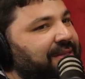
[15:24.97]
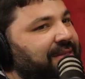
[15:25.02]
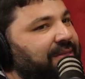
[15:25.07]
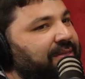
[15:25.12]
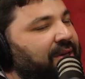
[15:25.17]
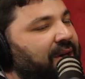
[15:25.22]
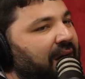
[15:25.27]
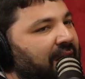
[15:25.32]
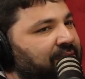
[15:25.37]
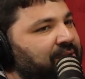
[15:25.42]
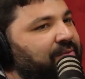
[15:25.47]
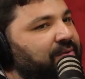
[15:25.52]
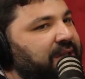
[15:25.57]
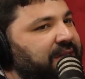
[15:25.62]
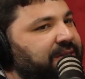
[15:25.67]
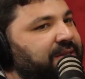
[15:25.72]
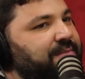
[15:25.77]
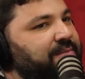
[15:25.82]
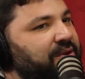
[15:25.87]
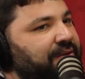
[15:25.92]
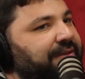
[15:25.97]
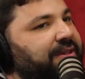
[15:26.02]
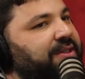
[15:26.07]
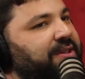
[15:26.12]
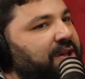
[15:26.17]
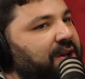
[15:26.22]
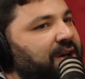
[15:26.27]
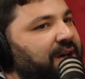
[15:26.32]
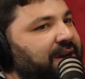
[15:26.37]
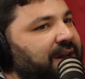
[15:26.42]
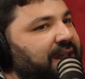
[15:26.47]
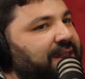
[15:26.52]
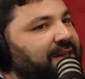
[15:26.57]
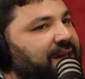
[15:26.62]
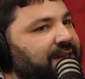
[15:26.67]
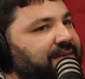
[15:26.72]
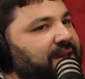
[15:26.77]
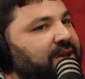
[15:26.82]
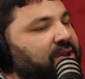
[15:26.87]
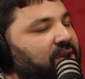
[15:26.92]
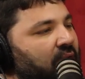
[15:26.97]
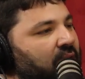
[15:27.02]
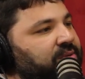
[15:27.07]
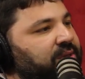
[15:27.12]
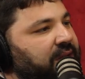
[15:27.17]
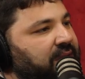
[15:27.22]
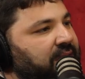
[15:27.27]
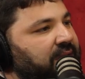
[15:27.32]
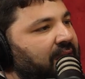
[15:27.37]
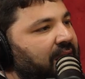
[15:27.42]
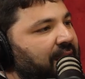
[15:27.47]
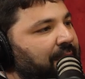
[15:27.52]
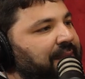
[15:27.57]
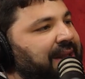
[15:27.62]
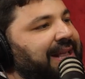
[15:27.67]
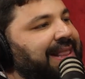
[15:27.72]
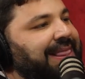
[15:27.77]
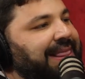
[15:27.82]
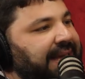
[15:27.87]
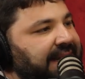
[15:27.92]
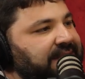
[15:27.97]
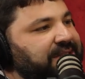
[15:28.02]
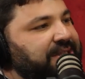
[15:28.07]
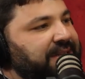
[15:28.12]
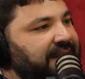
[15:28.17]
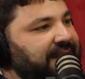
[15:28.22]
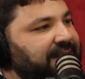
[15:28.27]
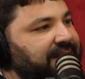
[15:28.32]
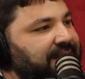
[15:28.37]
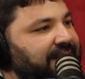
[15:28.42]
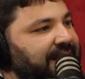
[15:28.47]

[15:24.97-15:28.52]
The other reason the movie's good is because it knows it's dumb and it leans in.